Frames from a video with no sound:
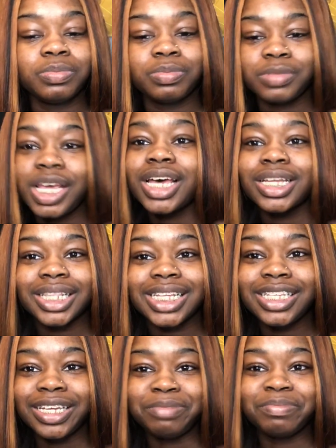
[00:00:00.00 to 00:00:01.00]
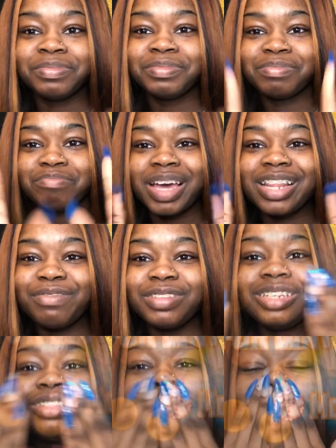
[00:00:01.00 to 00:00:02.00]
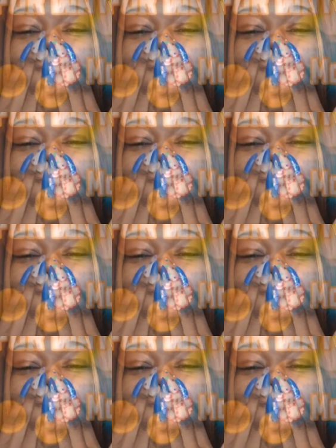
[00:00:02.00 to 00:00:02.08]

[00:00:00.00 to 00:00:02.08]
yeah, that's it. Bye, lovelies.